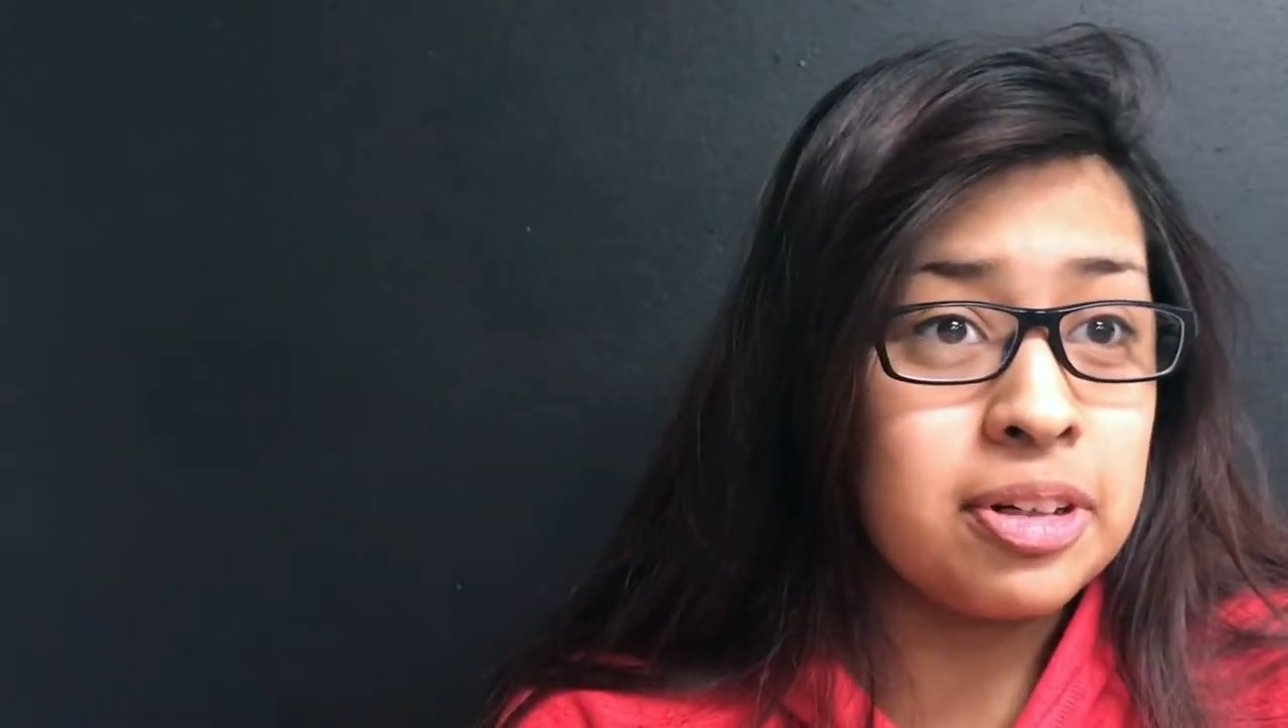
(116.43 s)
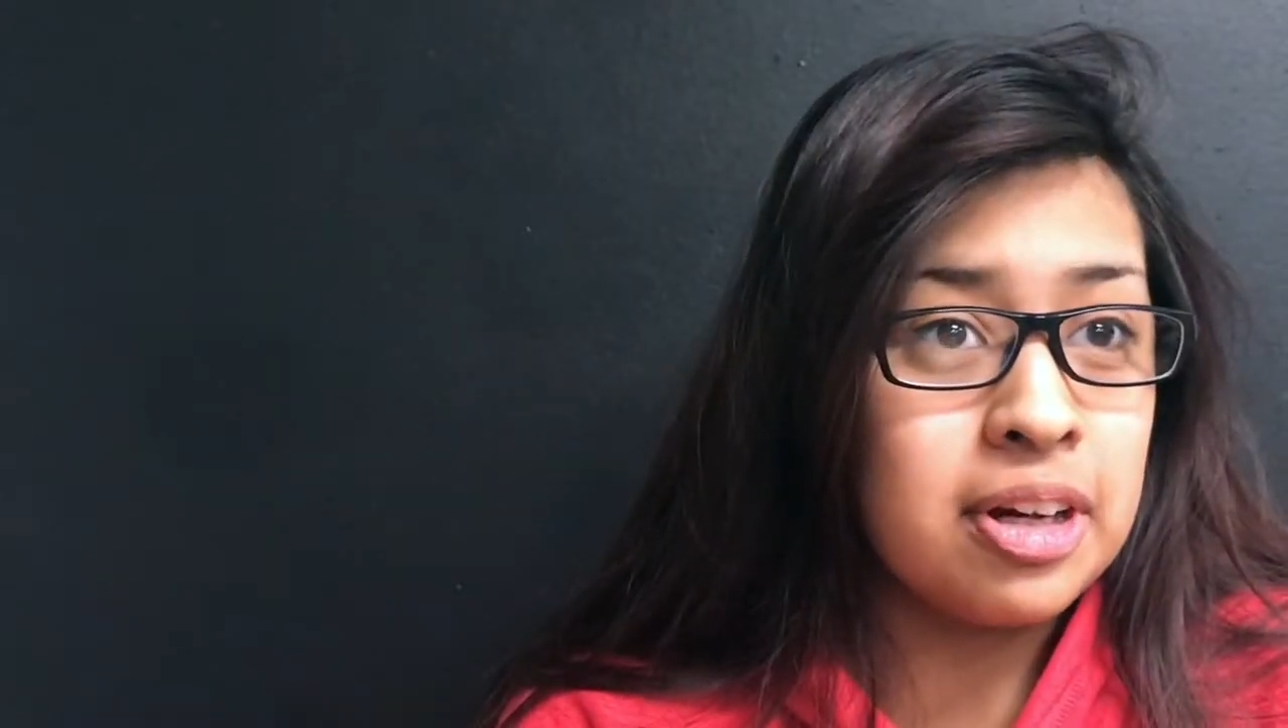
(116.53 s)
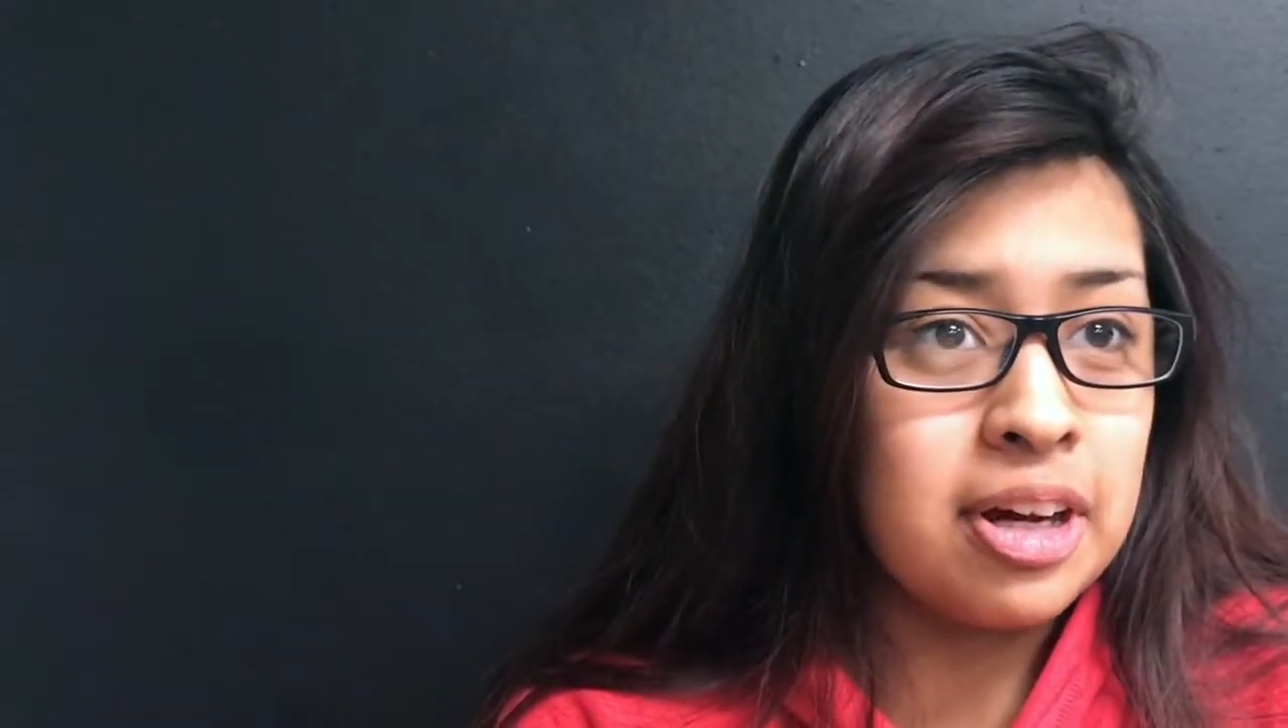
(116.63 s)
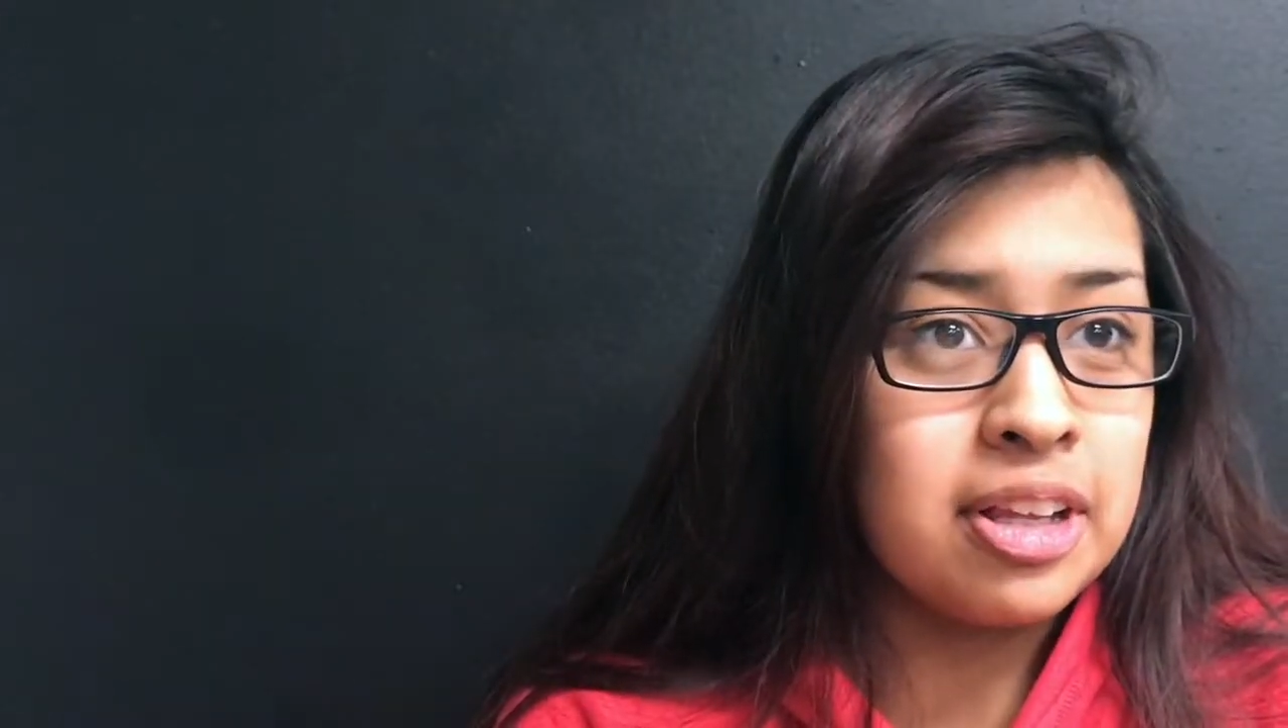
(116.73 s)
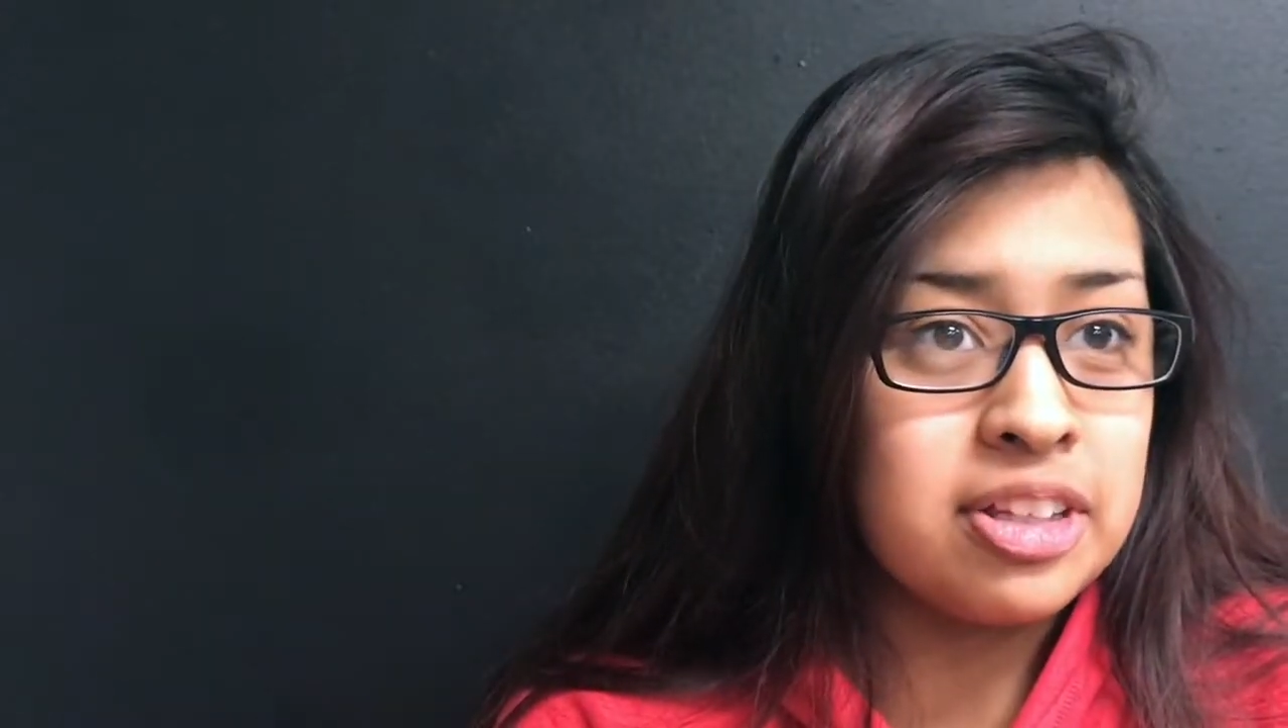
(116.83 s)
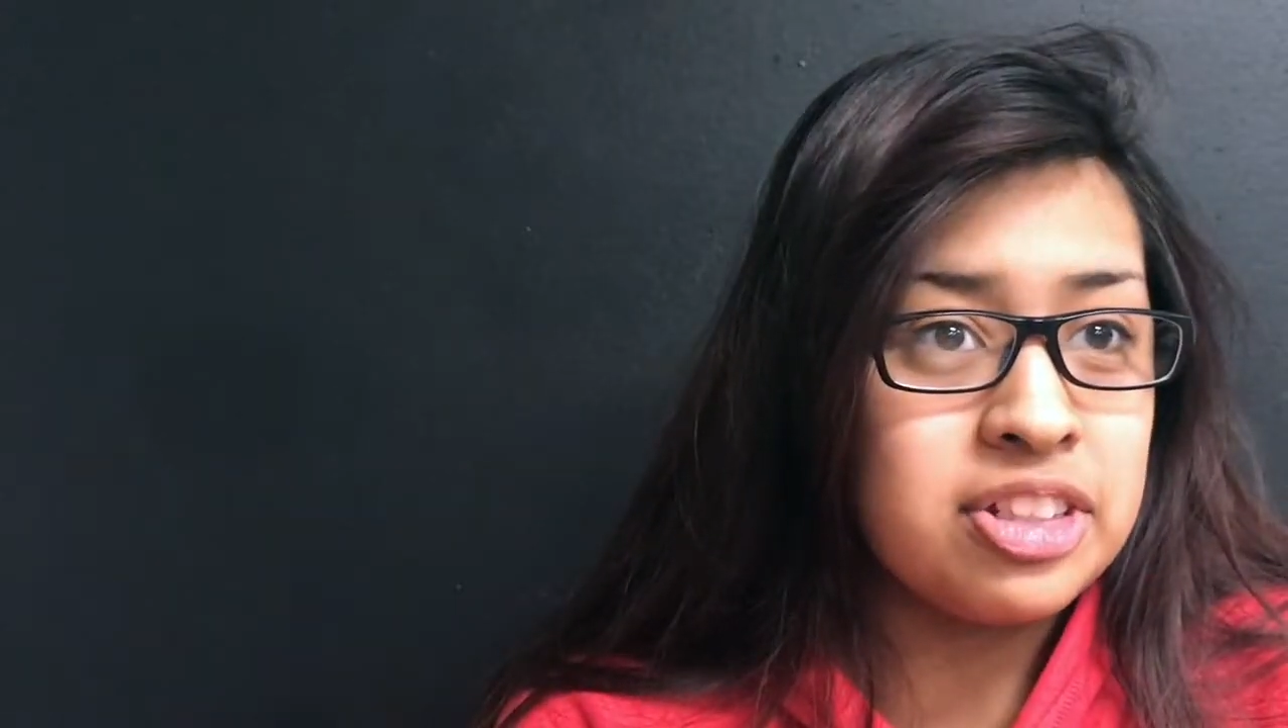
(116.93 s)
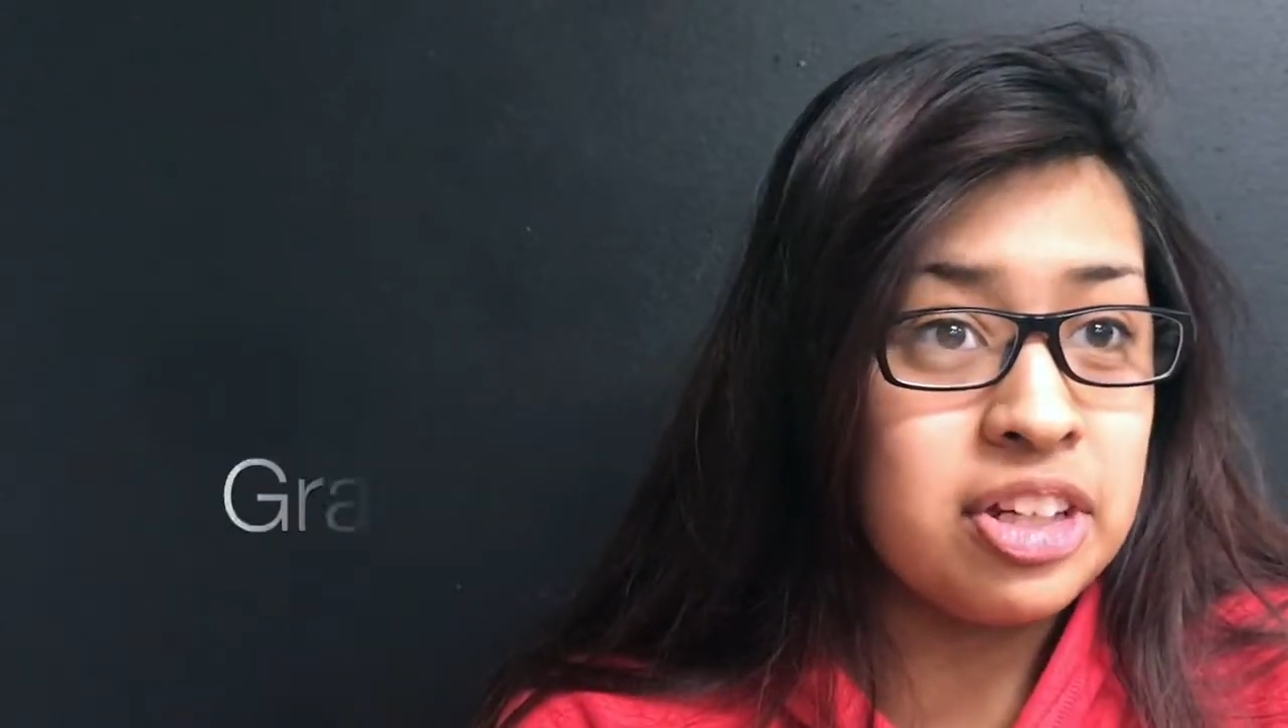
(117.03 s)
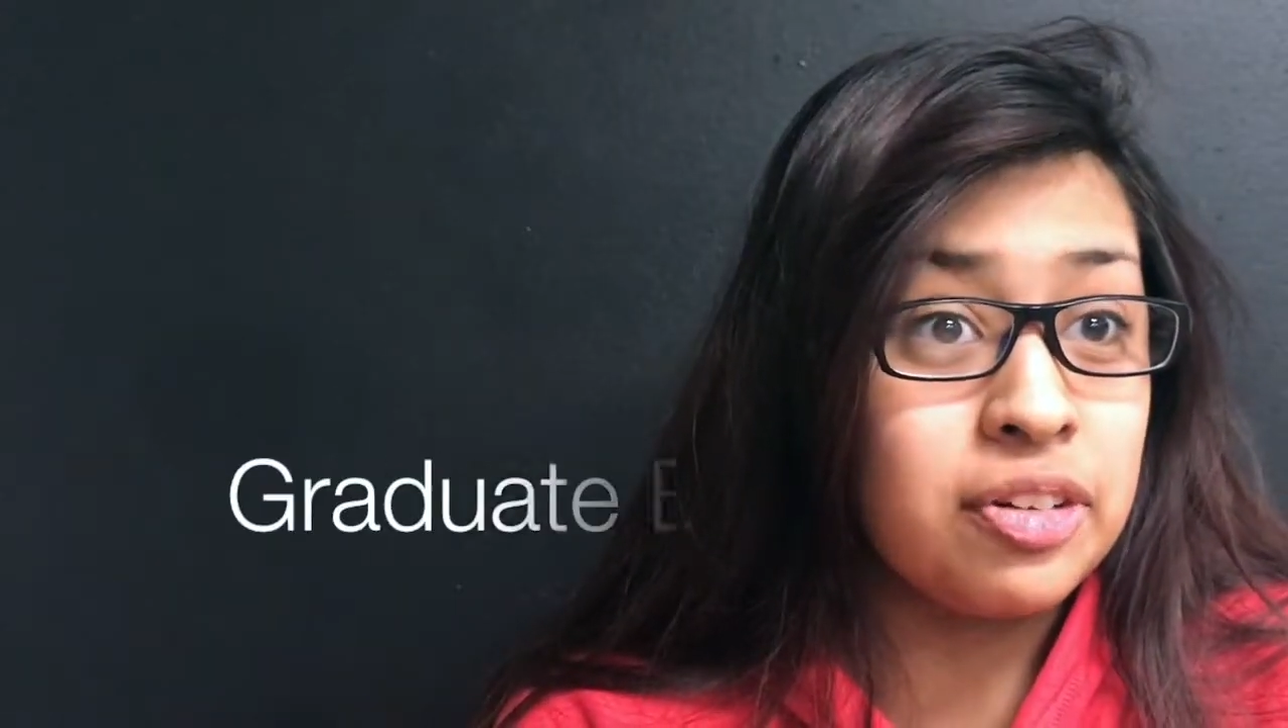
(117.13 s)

college and